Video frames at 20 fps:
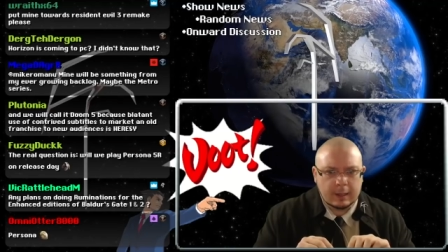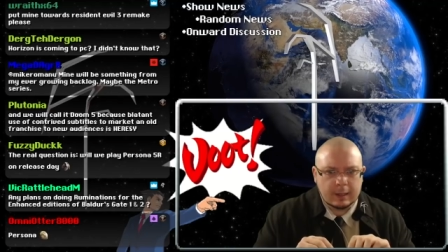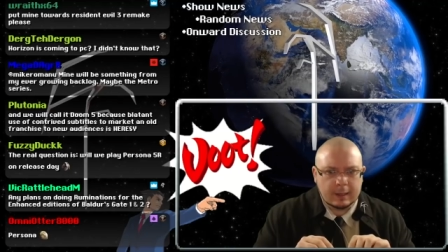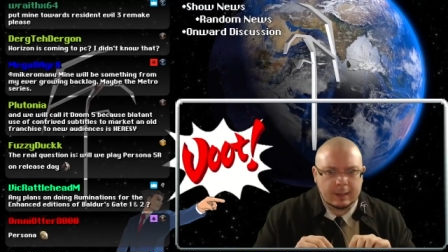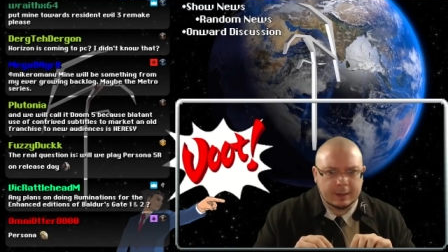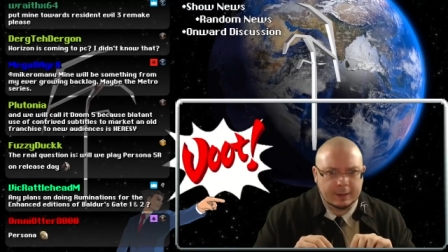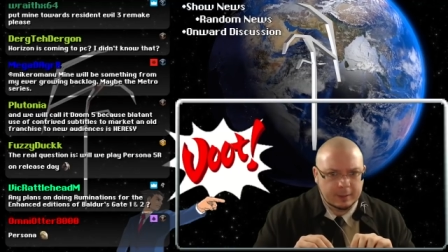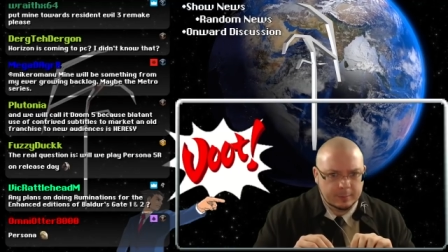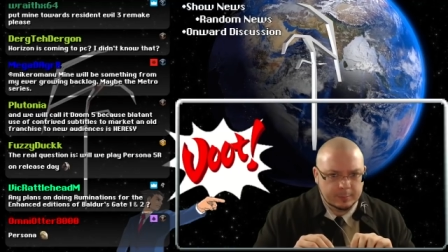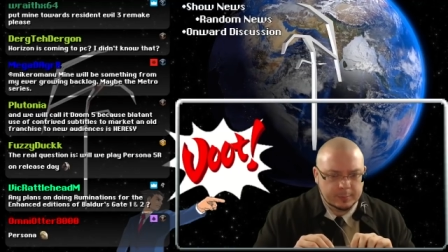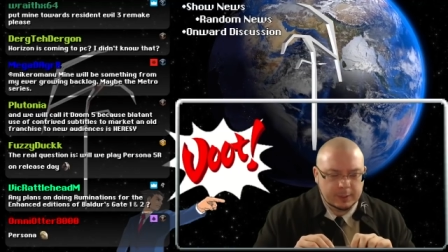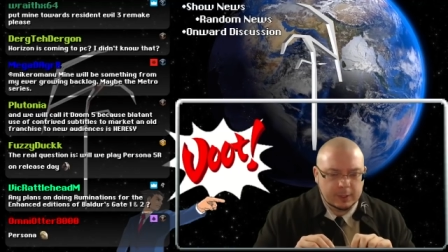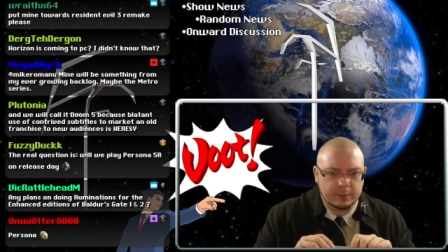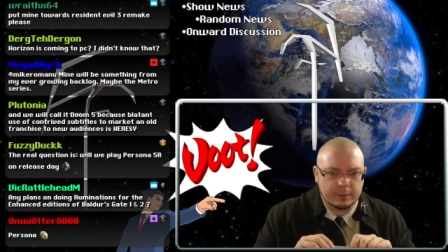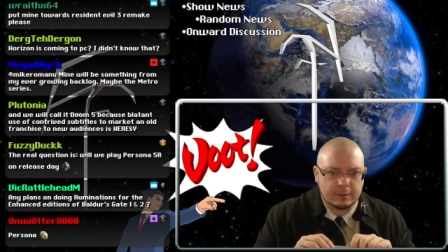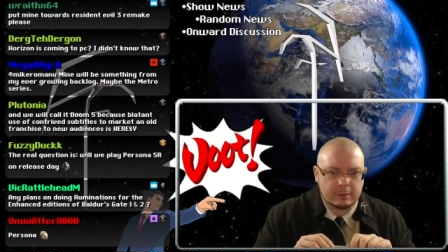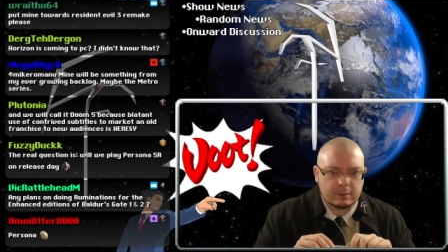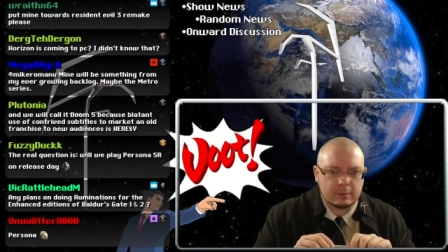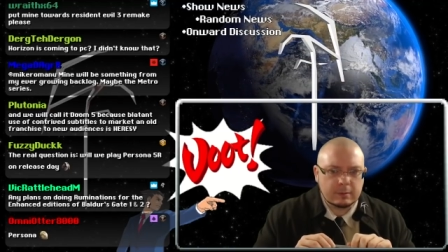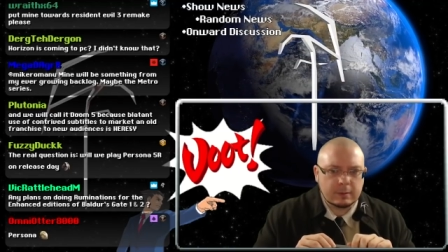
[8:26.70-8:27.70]
and
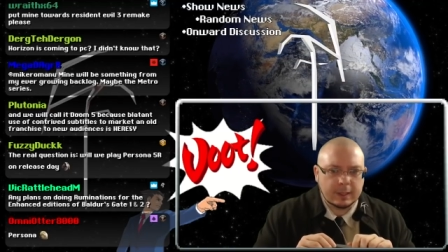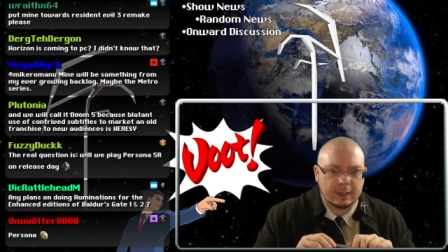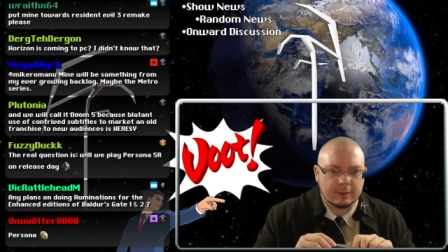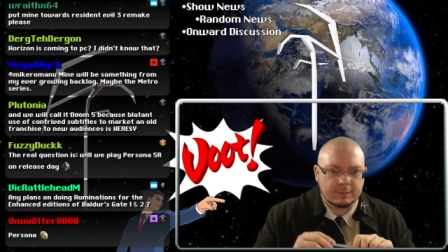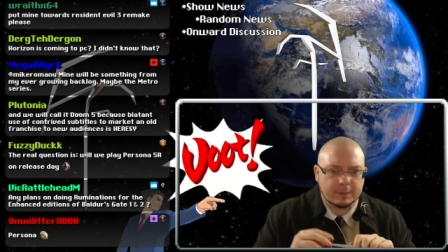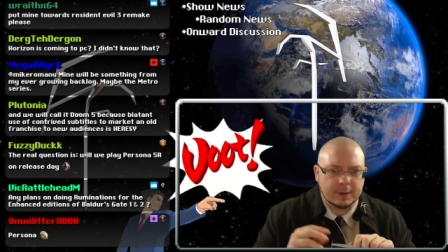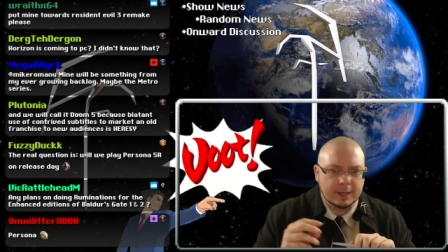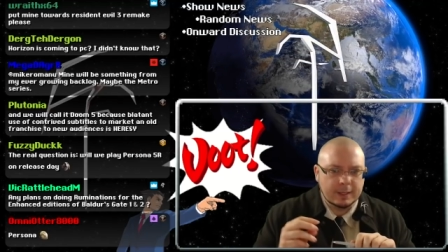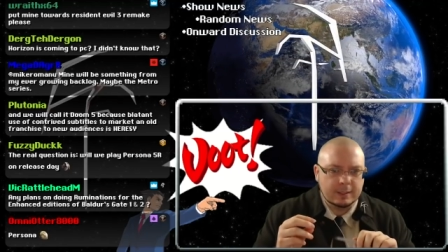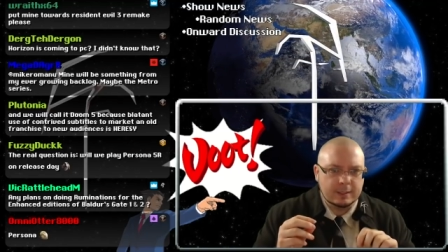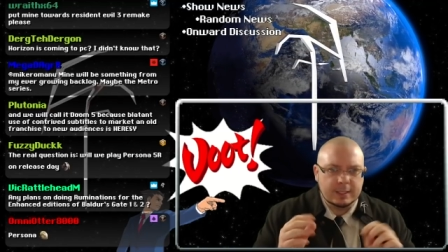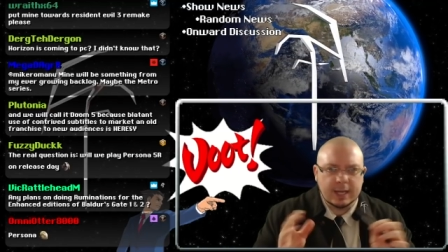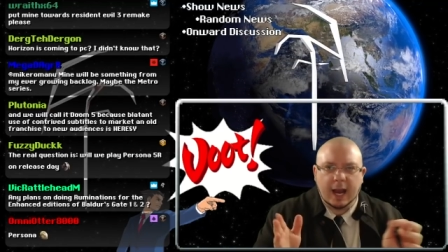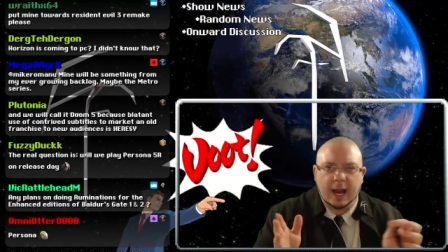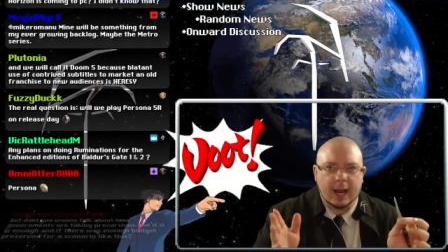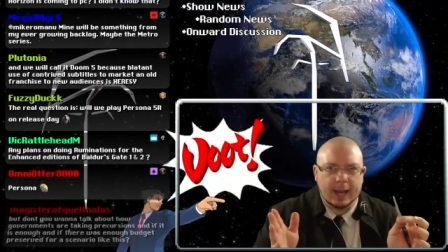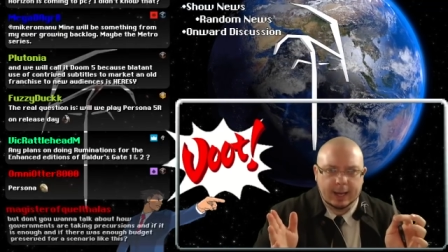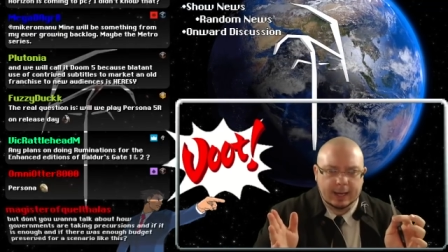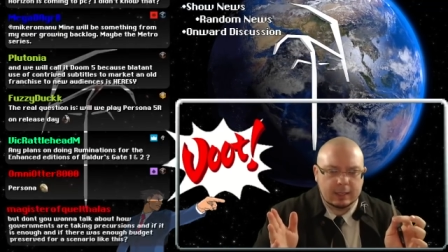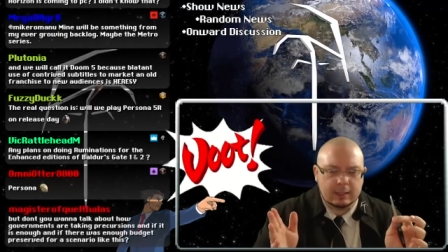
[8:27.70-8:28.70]
uploaded. Like, if I
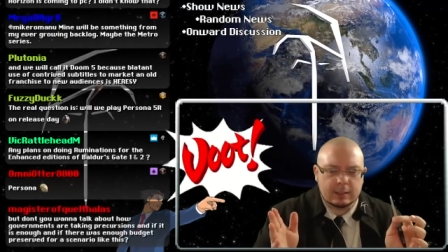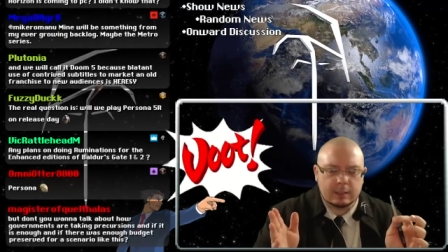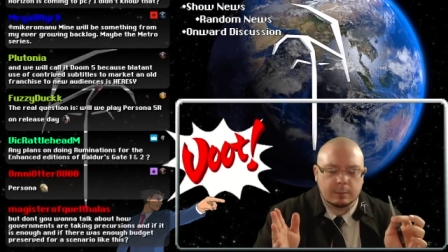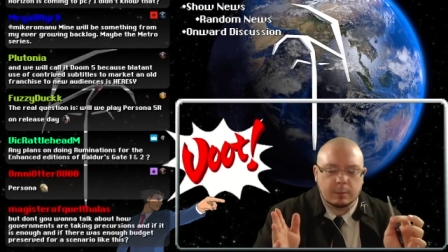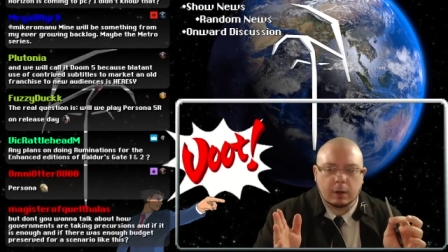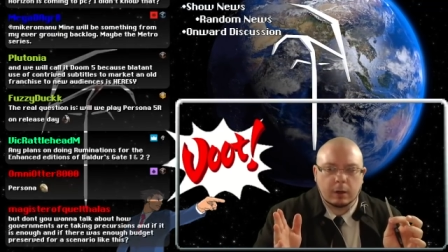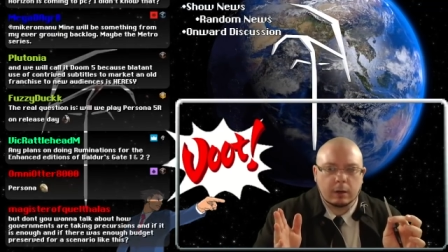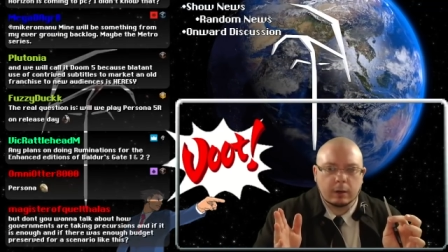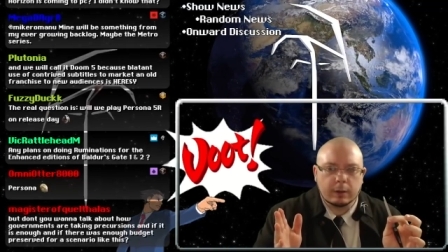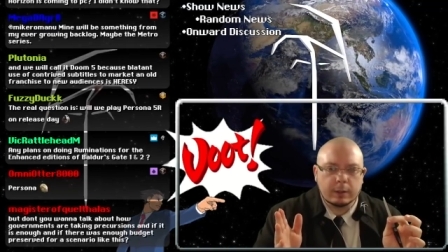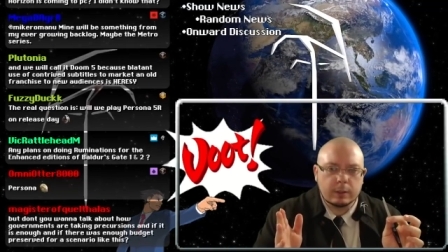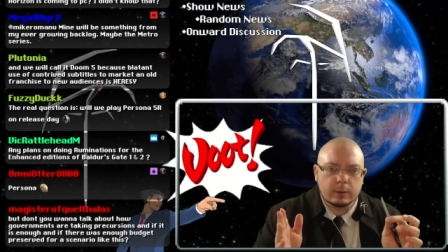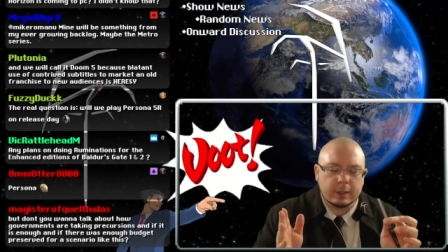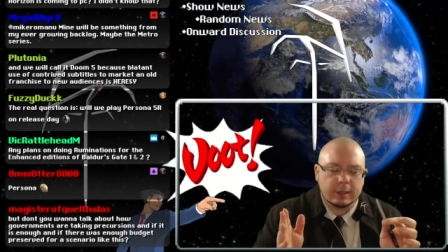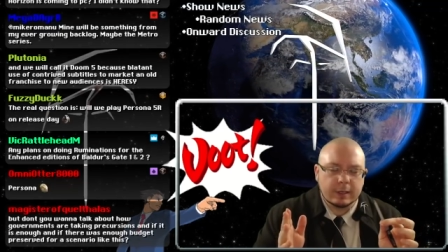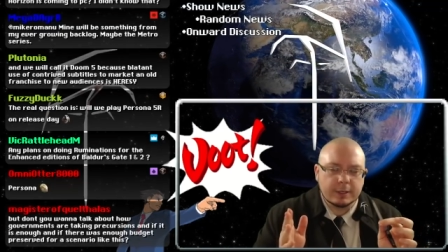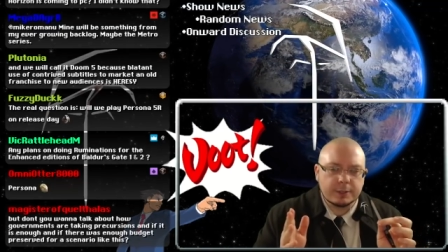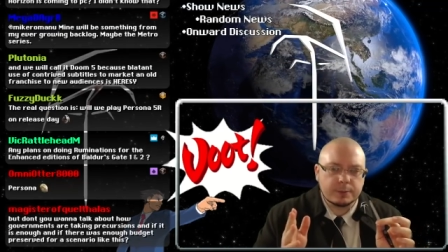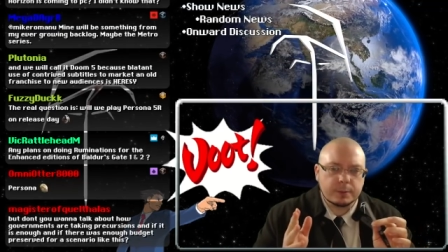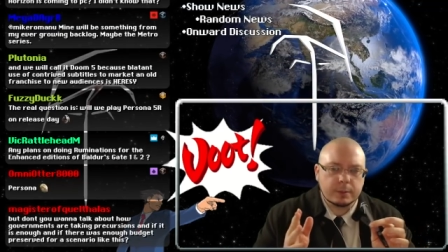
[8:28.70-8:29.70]
died tomorrow, you
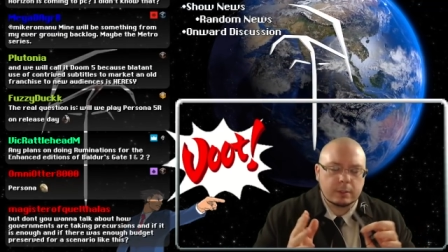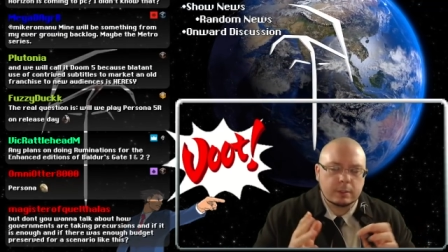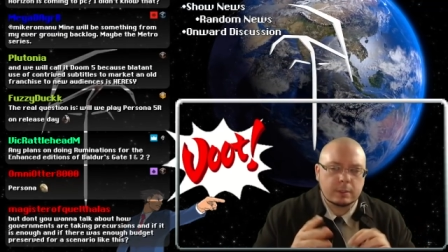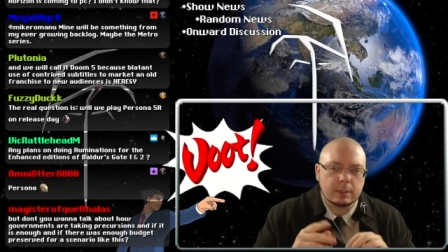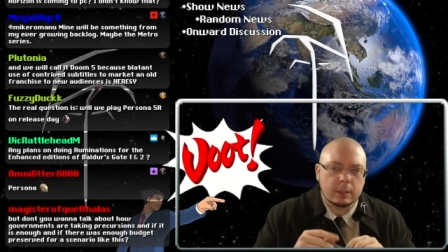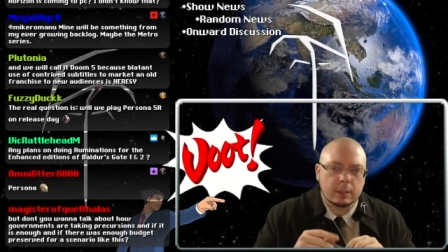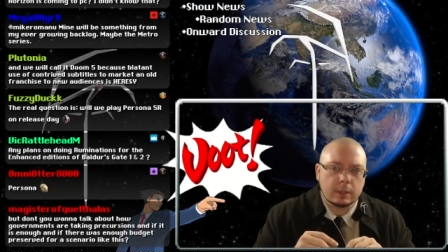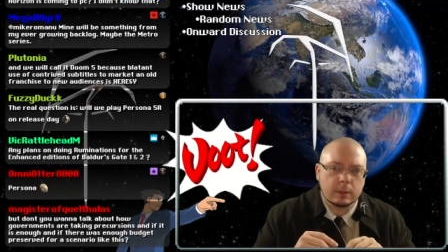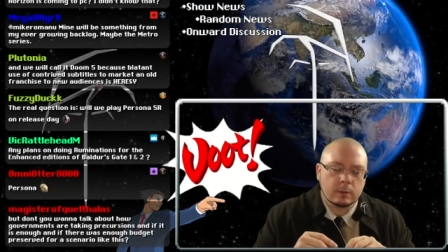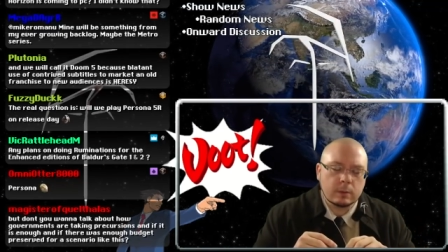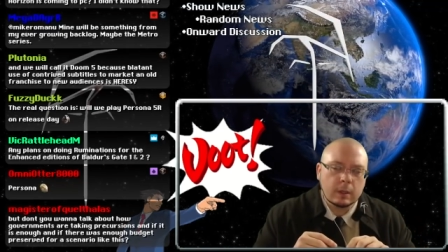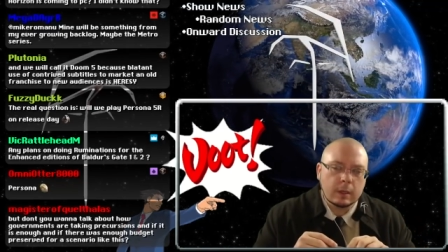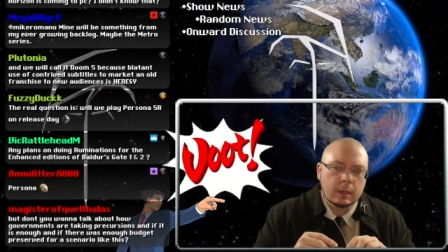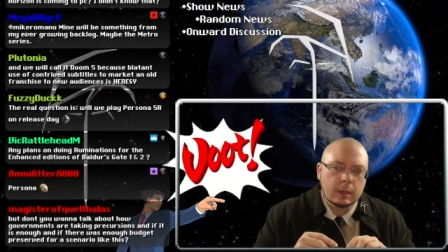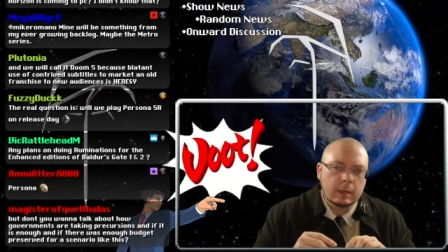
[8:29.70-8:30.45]
guys would continue